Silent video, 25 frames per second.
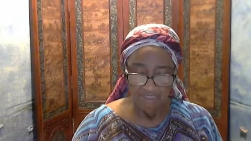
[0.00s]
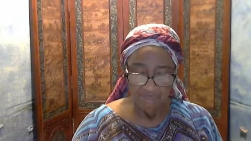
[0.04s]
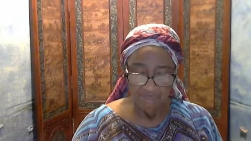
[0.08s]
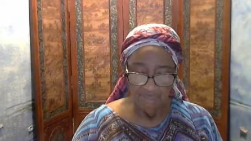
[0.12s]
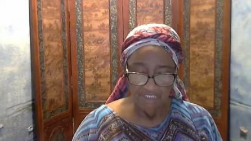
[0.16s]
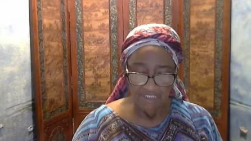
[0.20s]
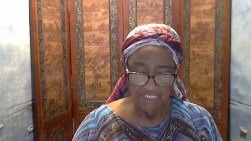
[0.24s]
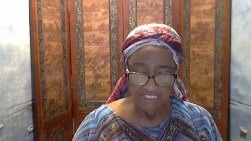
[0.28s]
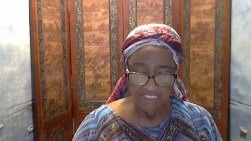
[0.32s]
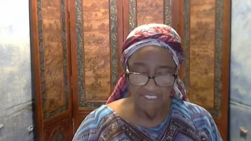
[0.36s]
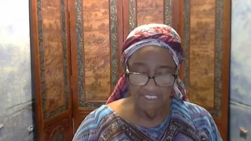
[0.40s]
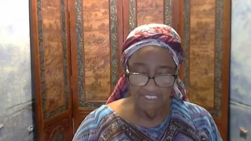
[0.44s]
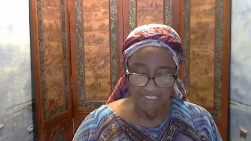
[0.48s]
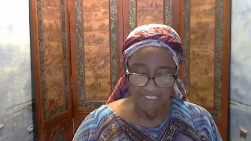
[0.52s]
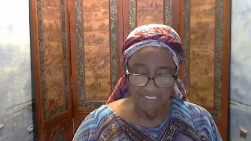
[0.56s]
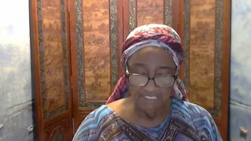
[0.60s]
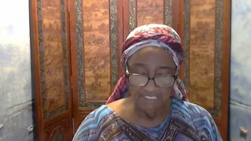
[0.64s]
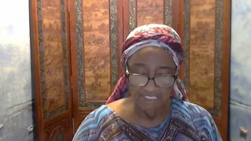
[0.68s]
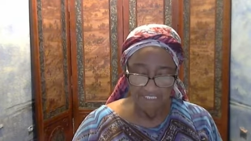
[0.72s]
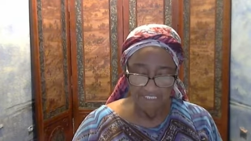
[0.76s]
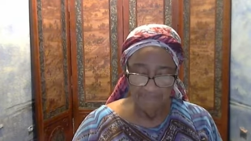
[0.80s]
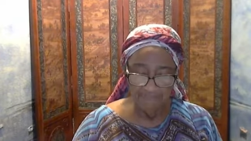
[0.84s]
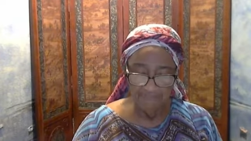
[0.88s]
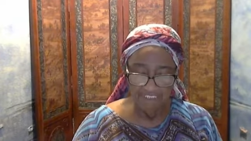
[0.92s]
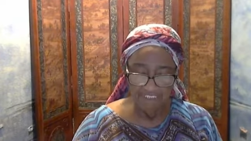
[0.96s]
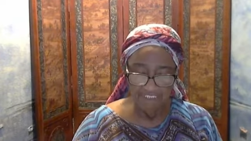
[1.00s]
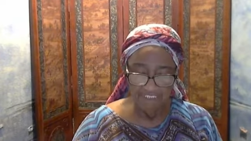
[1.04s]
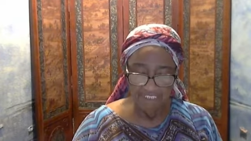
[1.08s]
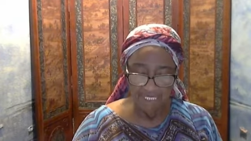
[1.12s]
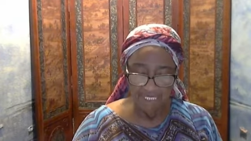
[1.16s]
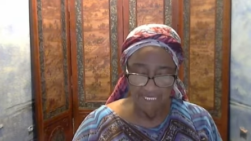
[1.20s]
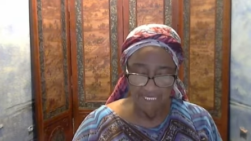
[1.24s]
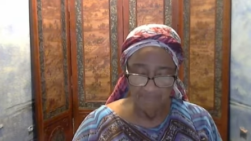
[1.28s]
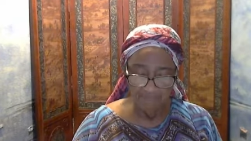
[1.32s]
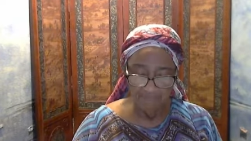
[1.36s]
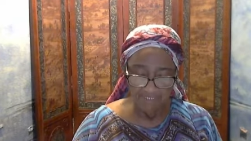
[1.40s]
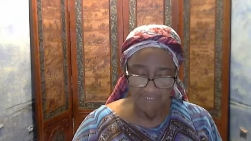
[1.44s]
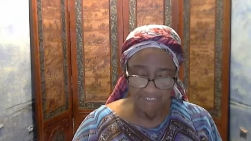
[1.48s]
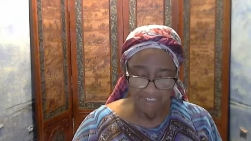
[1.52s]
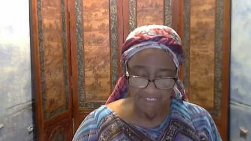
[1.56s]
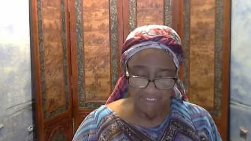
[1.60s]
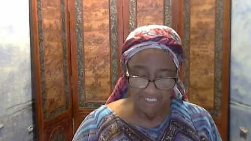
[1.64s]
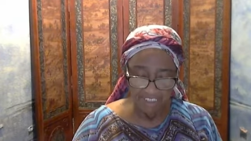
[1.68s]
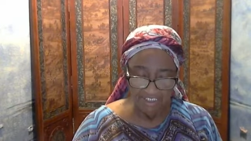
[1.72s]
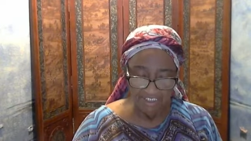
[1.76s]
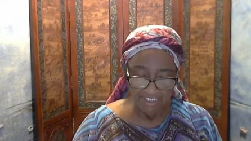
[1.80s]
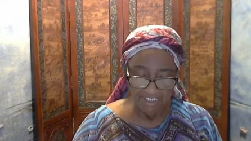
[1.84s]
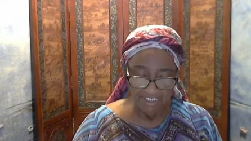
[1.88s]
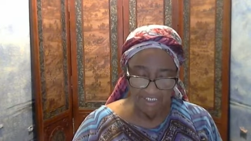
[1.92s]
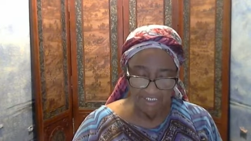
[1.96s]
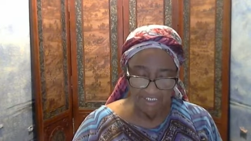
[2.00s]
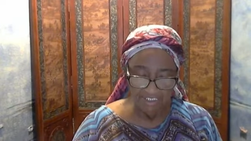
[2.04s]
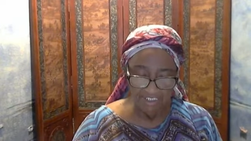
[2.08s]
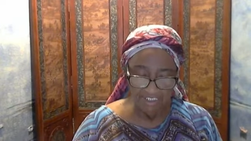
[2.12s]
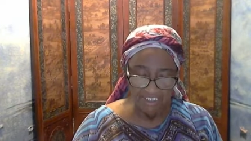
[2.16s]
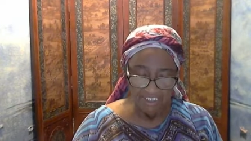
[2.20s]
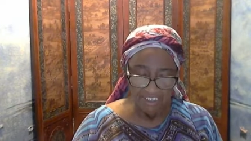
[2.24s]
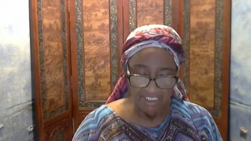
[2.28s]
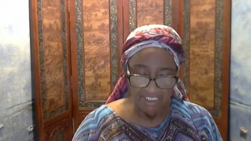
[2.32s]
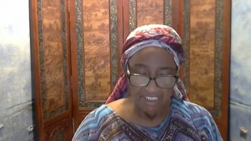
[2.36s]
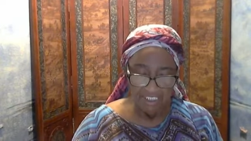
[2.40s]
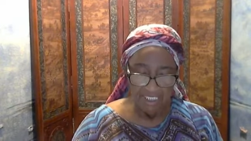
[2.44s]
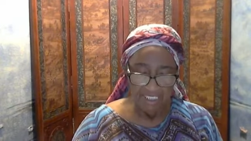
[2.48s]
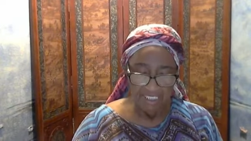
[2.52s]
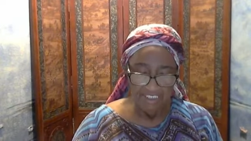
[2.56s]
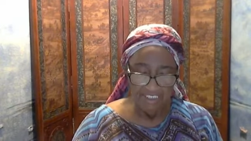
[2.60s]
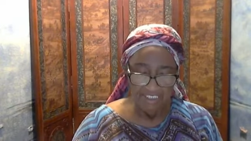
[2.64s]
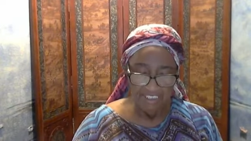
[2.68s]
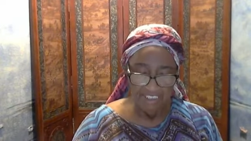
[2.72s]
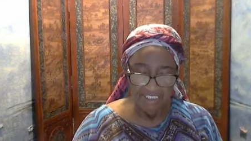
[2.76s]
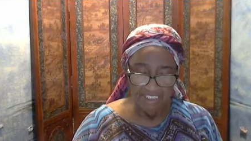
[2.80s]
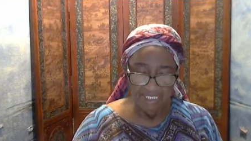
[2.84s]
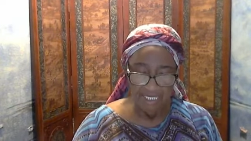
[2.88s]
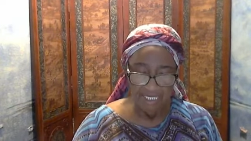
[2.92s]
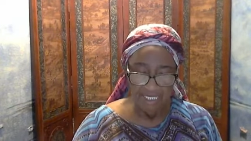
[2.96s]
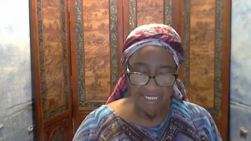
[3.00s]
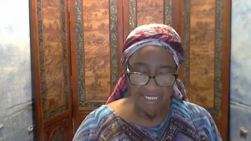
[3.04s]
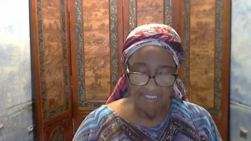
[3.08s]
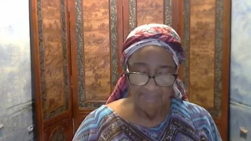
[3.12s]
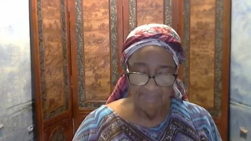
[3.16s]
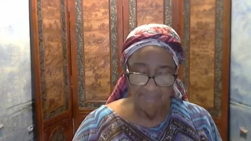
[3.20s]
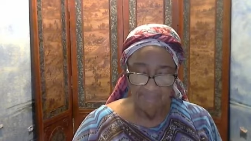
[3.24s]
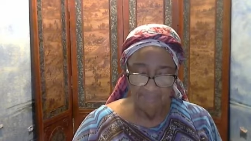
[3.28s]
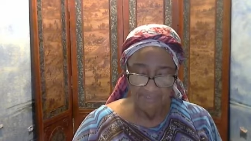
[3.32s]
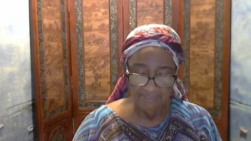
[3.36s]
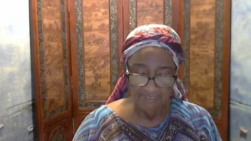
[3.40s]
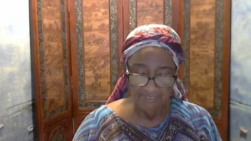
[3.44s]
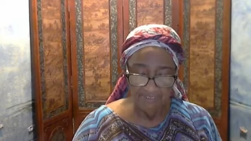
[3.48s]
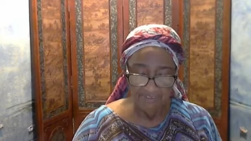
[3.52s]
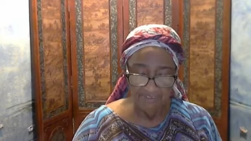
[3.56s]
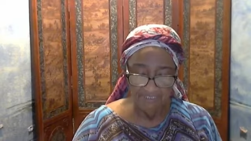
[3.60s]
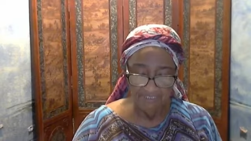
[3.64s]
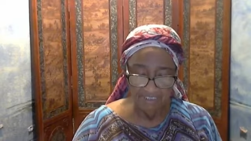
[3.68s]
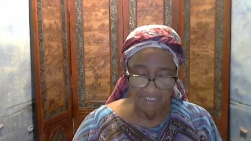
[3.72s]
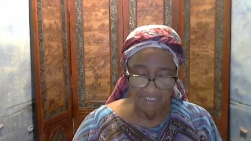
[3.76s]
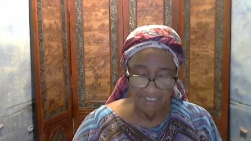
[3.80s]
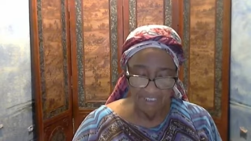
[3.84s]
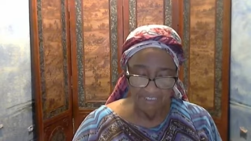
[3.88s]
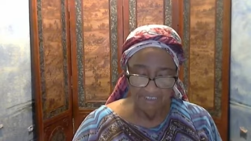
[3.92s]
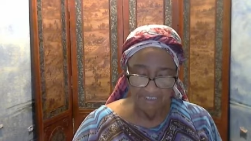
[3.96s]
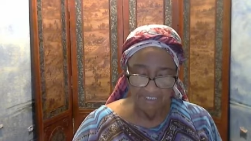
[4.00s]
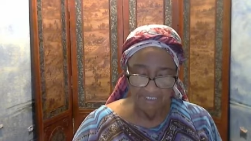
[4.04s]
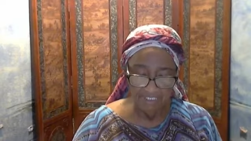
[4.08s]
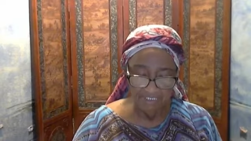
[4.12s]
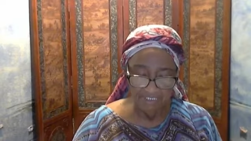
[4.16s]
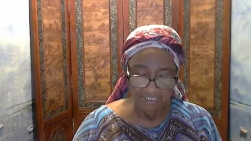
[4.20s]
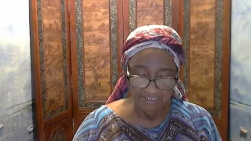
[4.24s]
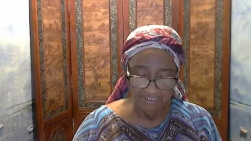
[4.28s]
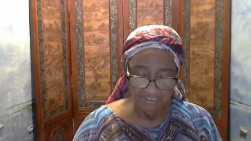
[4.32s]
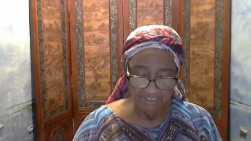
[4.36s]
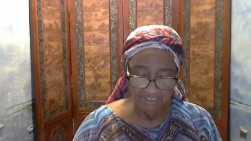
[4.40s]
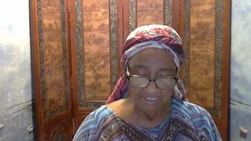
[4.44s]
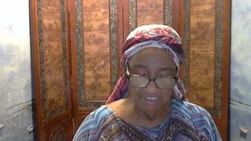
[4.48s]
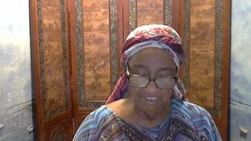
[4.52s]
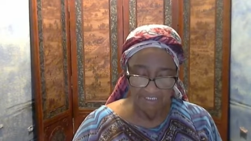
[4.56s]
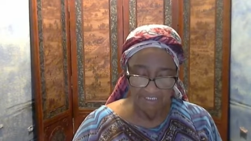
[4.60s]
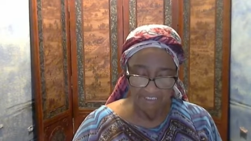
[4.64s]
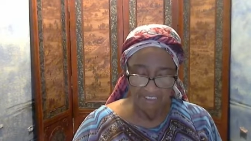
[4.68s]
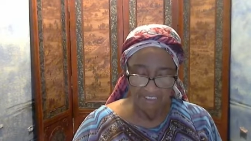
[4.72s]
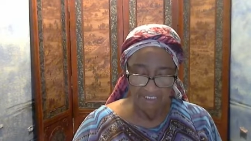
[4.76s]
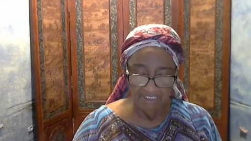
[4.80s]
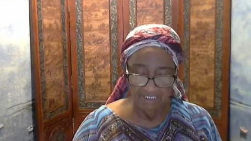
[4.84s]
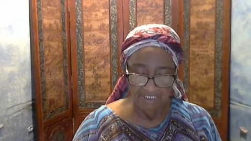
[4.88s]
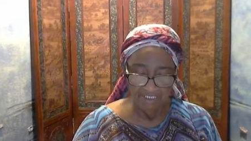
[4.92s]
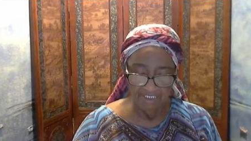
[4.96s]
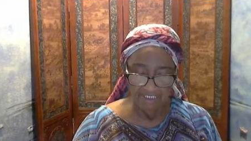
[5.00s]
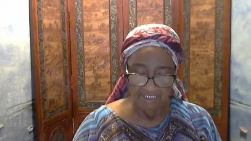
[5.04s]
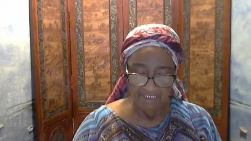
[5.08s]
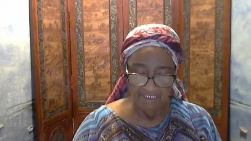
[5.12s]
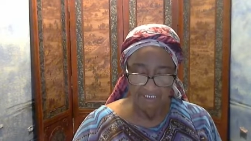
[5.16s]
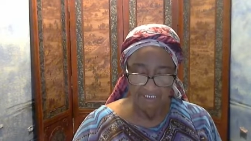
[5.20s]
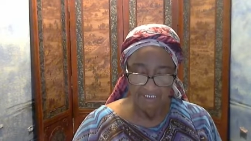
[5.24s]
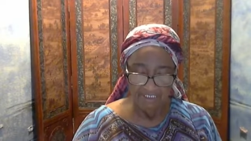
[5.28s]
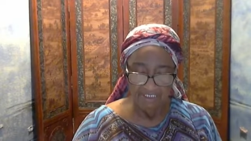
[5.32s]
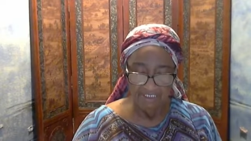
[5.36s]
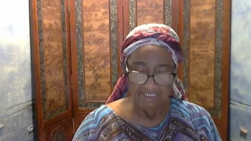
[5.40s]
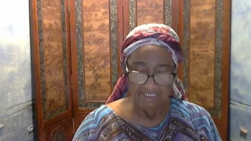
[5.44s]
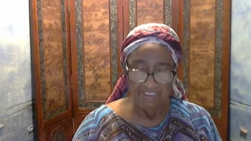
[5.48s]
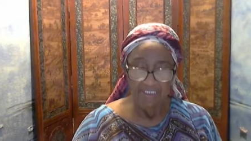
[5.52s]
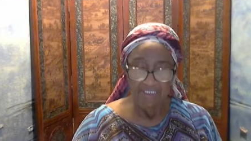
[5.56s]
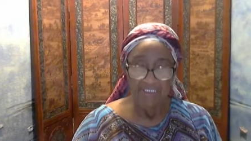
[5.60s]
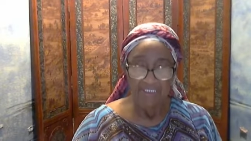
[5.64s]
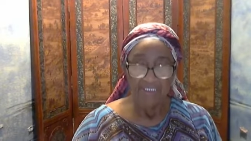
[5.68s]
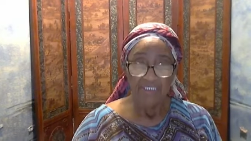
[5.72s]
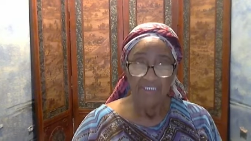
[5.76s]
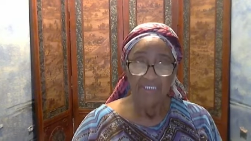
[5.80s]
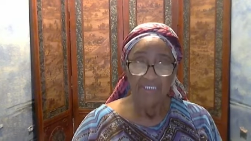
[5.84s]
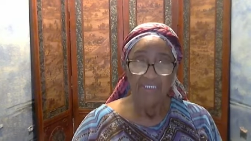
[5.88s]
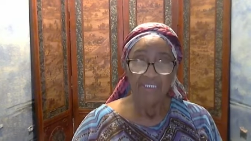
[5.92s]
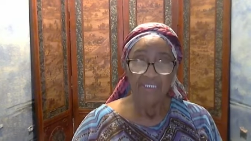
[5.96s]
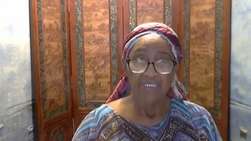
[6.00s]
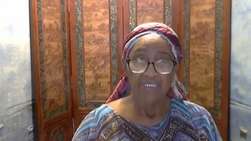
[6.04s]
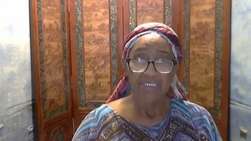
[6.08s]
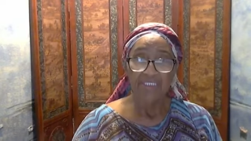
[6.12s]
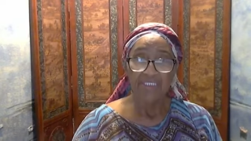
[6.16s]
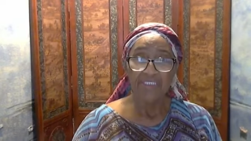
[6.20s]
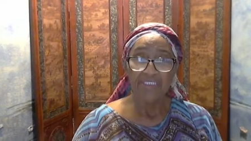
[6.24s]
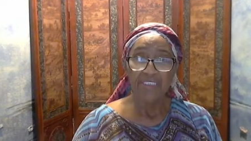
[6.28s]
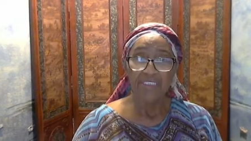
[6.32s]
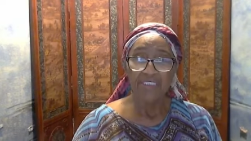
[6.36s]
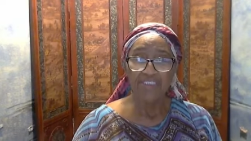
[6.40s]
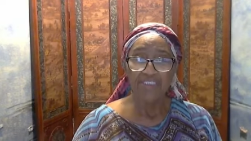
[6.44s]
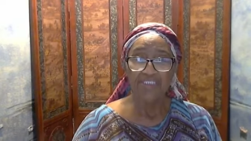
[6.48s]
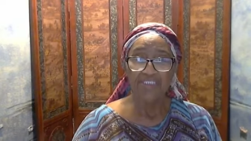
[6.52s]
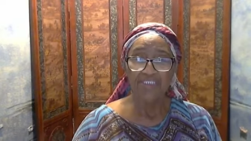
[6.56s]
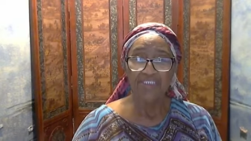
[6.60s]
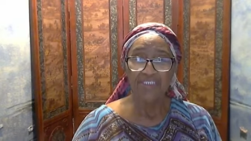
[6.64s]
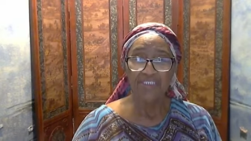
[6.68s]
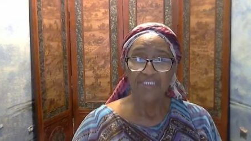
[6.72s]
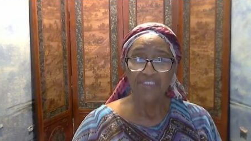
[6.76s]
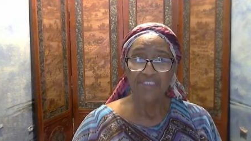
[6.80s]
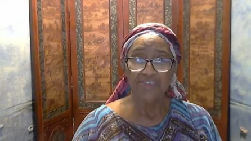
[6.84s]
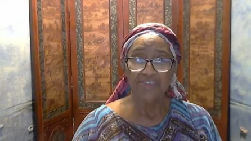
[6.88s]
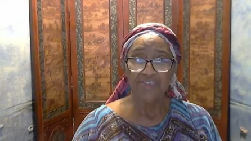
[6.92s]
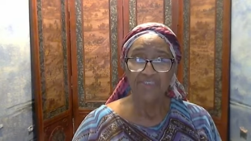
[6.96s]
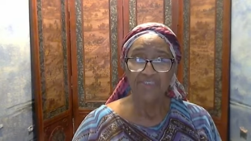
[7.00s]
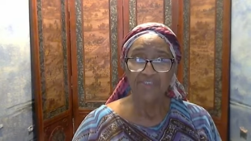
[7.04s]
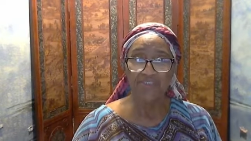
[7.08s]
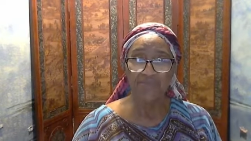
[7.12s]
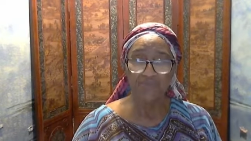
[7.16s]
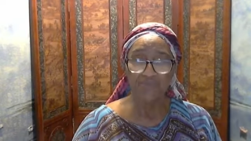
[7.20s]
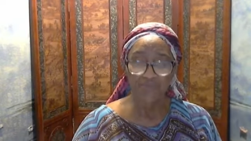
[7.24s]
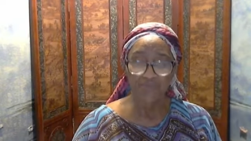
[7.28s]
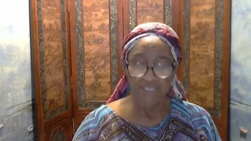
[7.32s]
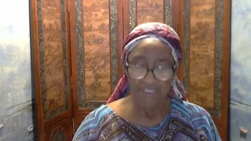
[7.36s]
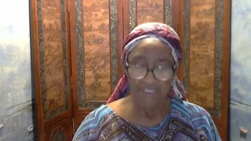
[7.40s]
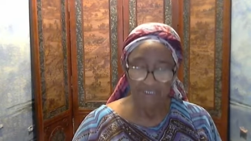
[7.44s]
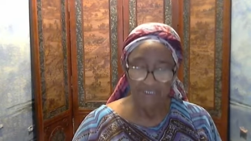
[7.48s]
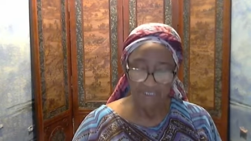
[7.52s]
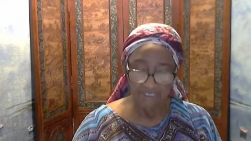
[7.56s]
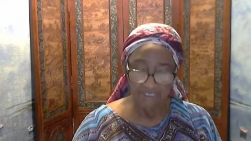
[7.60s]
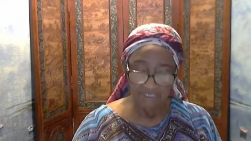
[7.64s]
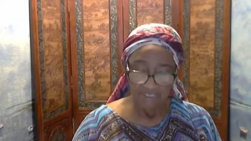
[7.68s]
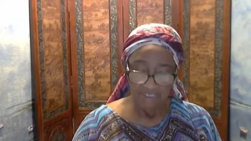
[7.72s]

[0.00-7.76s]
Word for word: For he loveth our nation, and he hath built us a synagogue. Then Jesus went